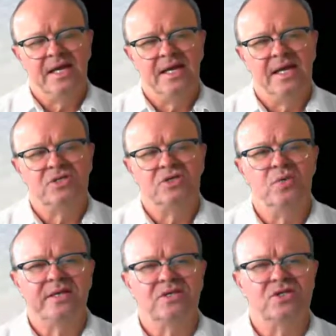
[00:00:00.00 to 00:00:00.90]
it's
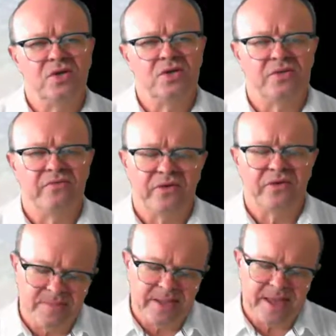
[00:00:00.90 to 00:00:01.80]
too uncertain for
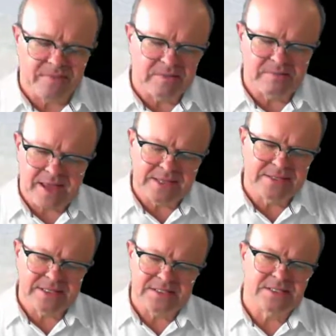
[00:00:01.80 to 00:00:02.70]
us to be able to make
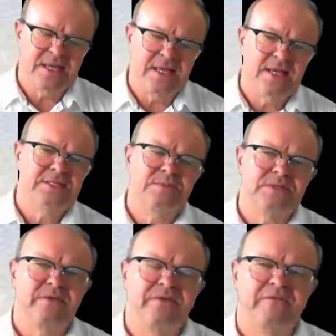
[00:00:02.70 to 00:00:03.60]
these
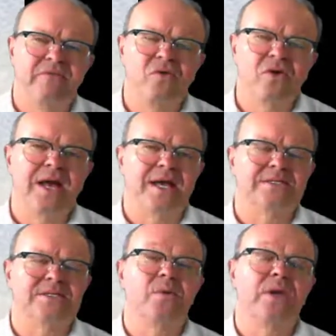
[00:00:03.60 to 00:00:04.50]
specific
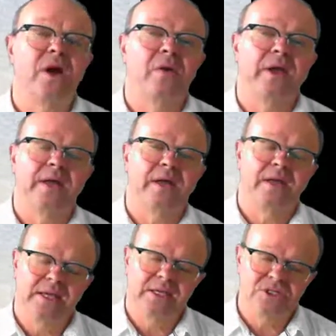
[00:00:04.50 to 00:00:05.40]
forecasts that we're going
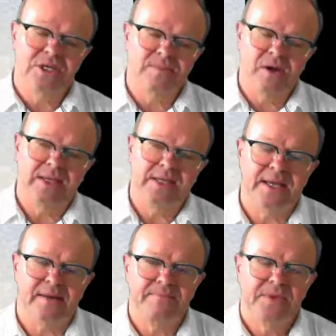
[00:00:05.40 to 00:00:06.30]
each year by
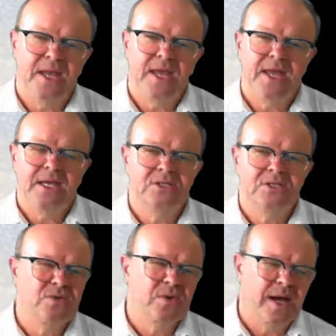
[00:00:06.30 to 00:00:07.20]
year. It's
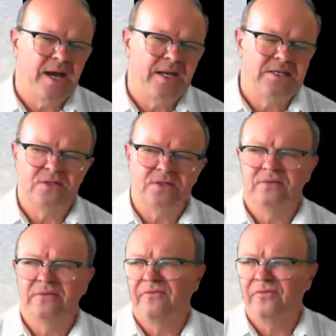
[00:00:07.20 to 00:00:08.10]
too hard
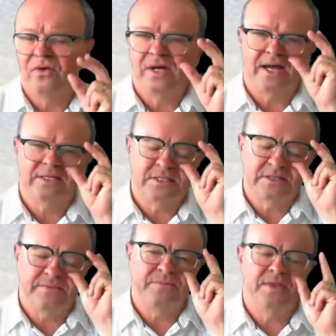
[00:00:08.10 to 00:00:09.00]
to
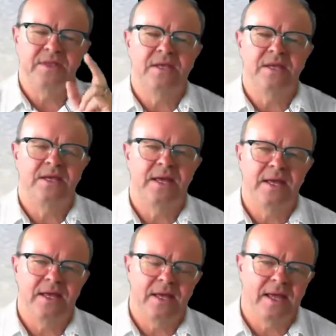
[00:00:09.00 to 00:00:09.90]
forecast the
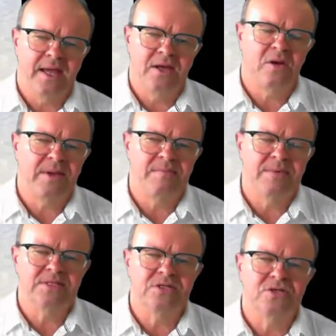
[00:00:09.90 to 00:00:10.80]
economic and
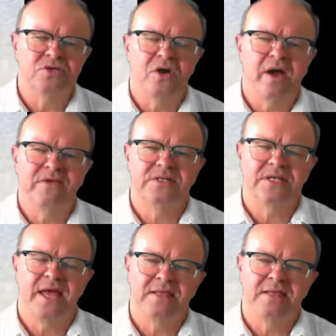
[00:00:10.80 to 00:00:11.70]
business drivers
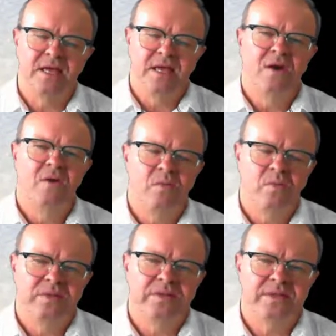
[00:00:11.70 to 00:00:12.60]
and
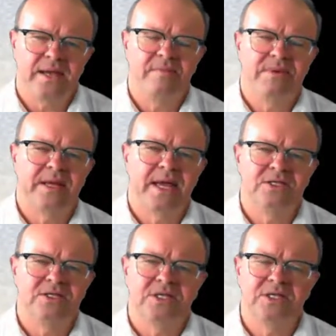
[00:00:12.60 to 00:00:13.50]
what that
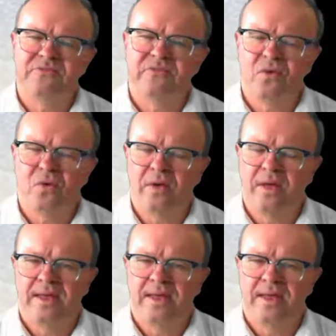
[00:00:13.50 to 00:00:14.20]
implication is for